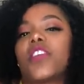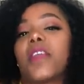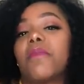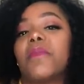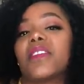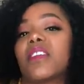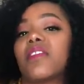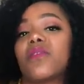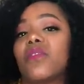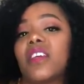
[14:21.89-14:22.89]
You can be
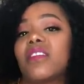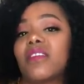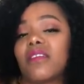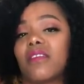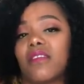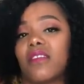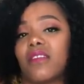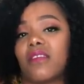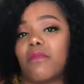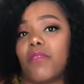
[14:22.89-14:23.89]
misunderstood. That's
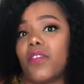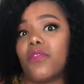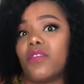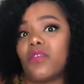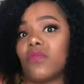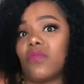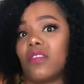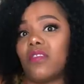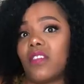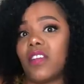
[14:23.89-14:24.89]
just beyond you.
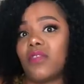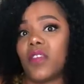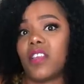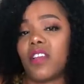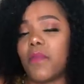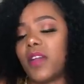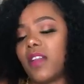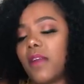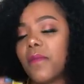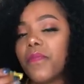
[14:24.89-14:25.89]
You can't do anything about
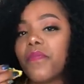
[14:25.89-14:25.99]
that.